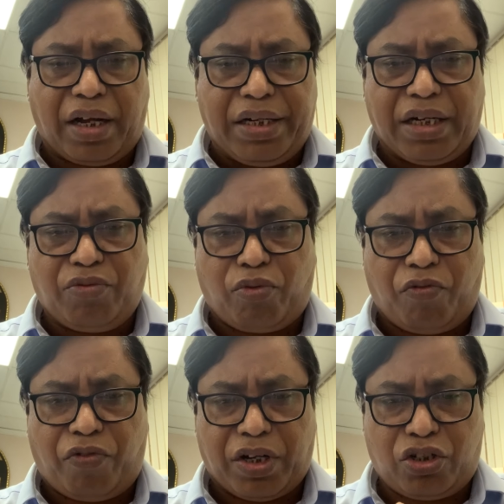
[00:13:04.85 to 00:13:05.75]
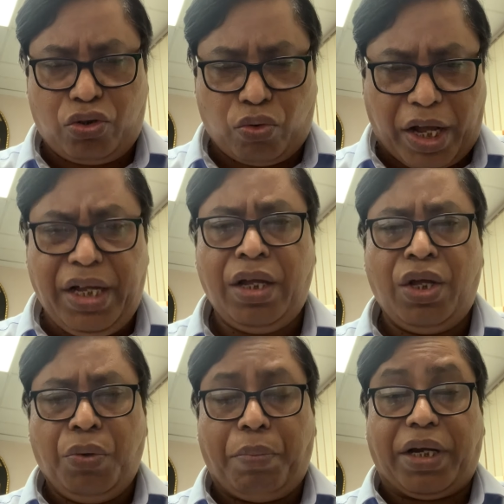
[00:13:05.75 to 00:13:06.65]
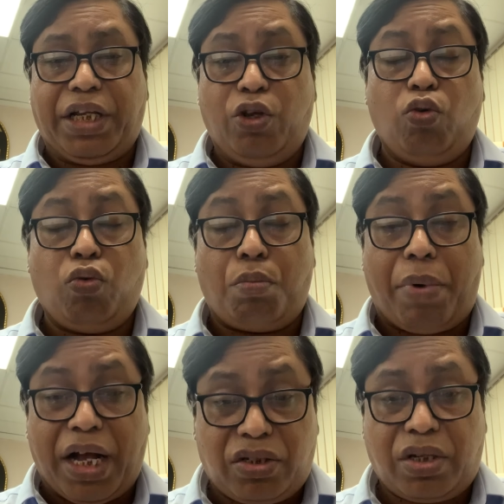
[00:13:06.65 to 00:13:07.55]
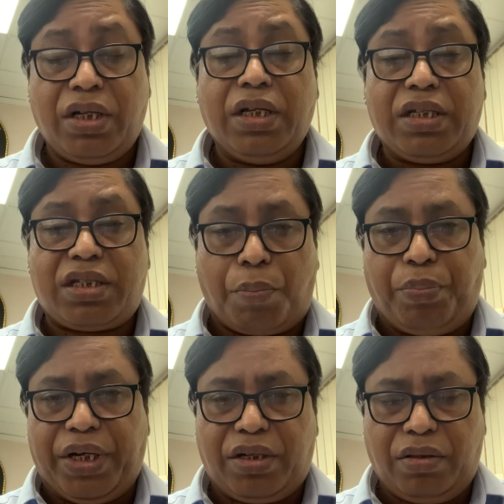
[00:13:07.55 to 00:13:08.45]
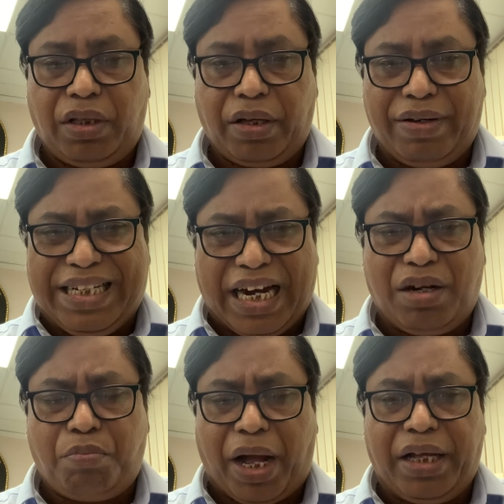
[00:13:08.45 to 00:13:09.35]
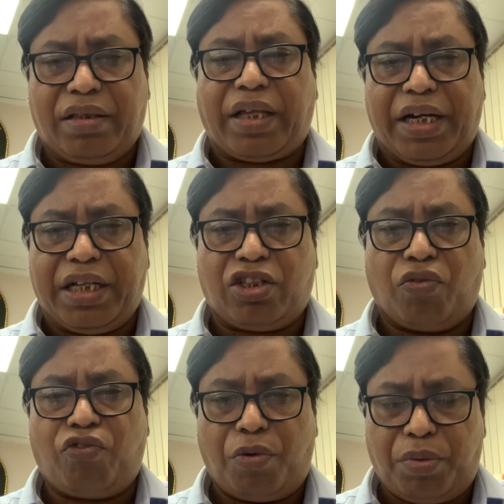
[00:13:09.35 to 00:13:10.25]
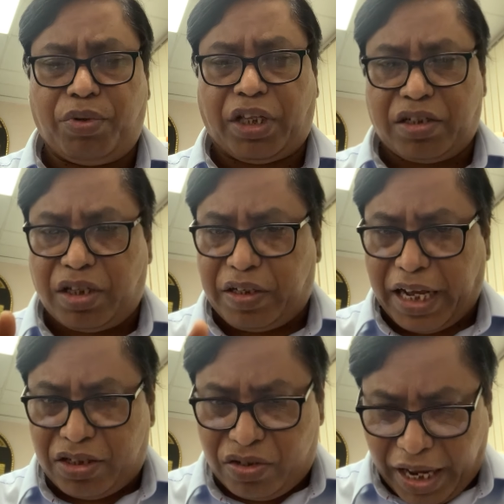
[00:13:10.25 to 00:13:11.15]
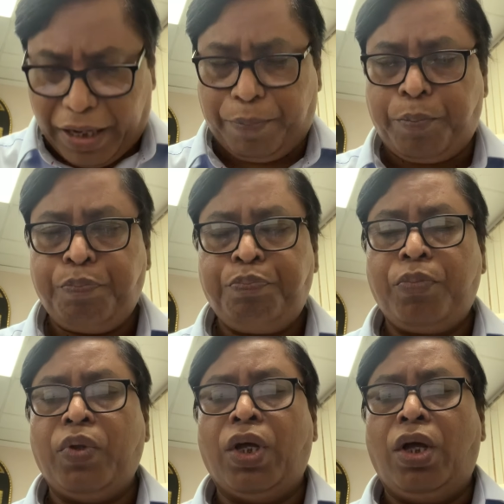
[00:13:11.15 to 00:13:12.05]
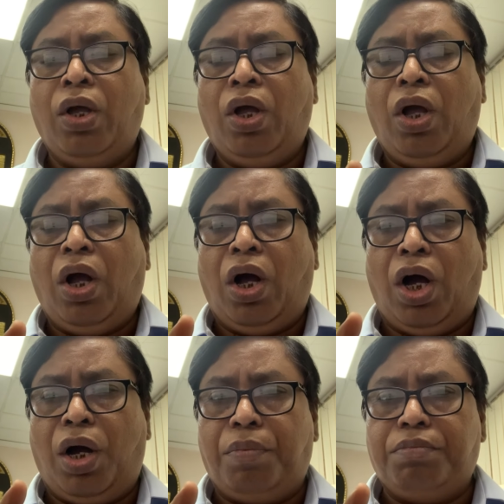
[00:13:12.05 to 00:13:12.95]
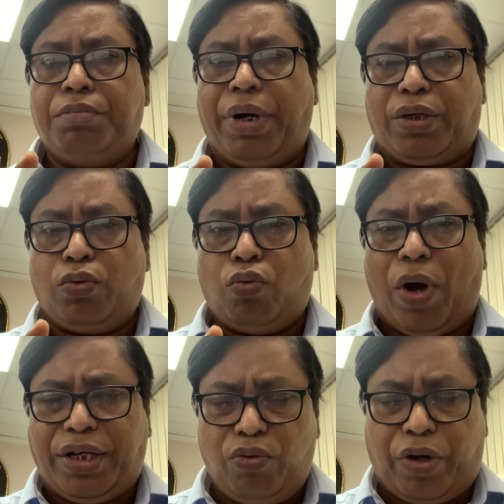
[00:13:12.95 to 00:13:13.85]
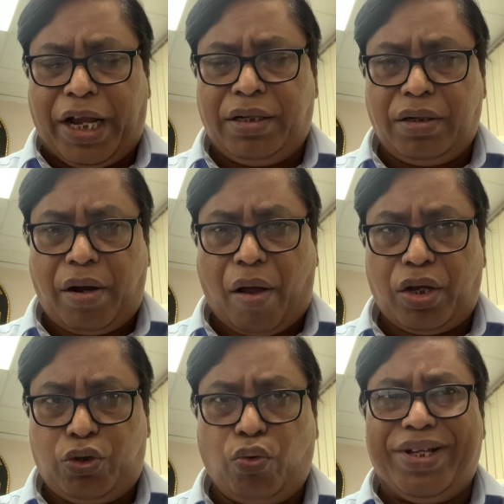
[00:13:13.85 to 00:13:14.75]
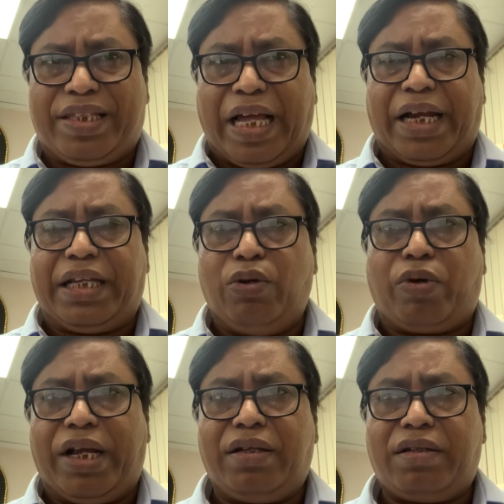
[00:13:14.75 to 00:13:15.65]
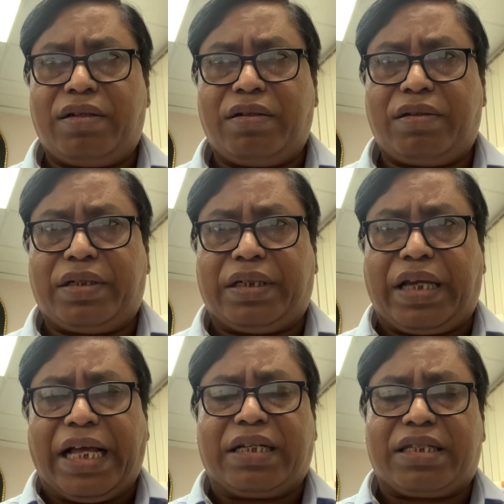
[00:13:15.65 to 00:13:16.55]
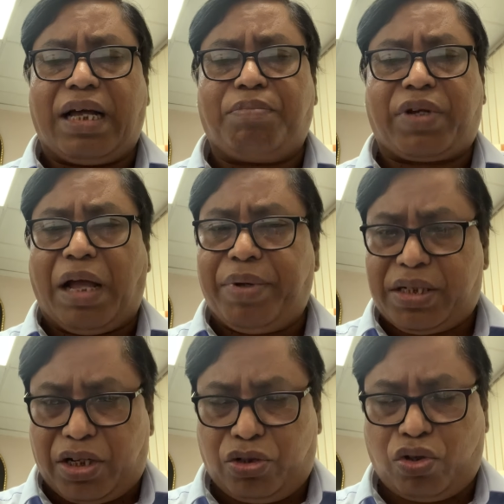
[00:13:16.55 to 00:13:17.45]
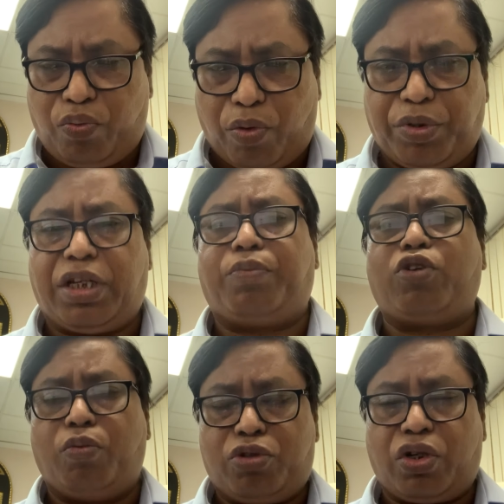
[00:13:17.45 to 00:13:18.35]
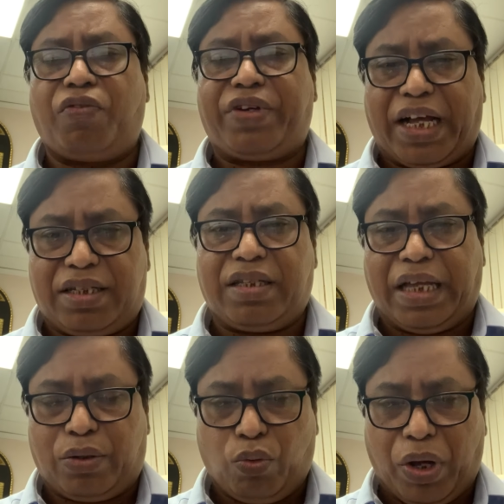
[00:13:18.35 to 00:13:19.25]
return from 1st July, but you must submit the return by 30th of November, that's the tax day. But what you can do is that you can take some time extension from the Deputy Commissioner of Taxes that